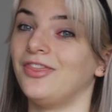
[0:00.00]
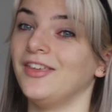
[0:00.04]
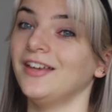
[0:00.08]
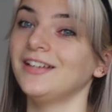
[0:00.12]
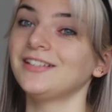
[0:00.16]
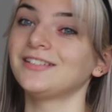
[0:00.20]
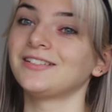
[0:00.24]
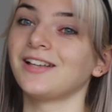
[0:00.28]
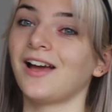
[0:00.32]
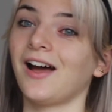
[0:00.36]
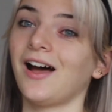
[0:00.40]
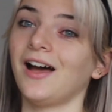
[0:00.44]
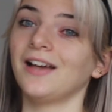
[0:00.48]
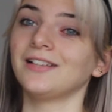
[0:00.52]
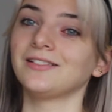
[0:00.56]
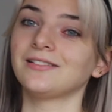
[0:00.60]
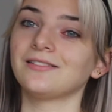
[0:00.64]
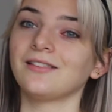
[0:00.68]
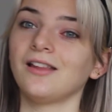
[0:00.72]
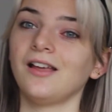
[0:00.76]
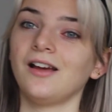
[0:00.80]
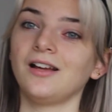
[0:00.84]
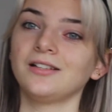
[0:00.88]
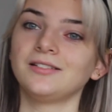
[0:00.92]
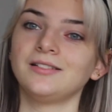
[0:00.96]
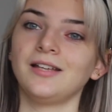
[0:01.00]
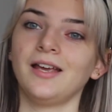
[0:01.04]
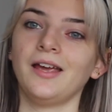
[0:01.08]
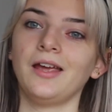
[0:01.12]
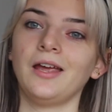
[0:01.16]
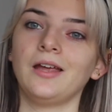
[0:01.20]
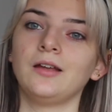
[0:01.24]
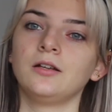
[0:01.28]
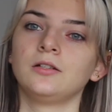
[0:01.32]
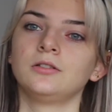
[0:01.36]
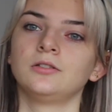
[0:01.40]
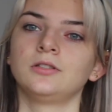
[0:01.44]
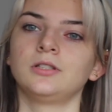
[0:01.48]
this iced
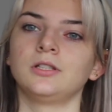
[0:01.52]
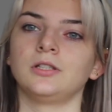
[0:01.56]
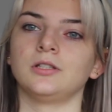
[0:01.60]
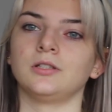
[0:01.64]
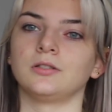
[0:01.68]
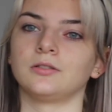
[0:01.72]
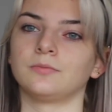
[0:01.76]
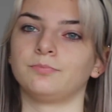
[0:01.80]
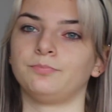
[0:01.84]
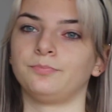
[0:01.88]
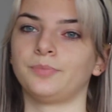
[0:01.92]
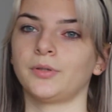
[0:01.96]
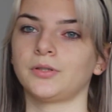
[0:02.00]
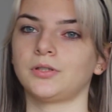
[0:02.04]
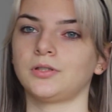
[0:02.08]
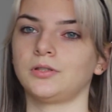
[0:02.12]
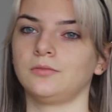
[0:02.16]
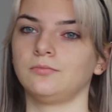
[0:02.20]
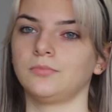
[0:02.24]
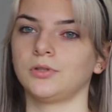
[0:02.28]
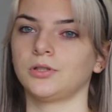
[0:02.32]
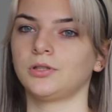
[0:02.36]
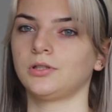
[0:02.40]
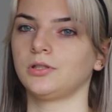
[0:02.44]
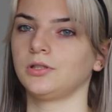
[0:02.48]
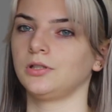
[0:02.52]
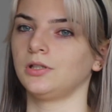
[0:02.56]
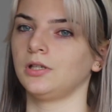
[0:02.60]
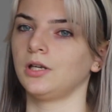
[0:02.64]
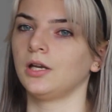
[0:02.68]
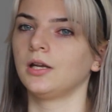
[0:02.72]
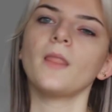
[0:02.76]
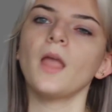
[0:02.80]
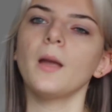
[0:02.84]
latte is busting.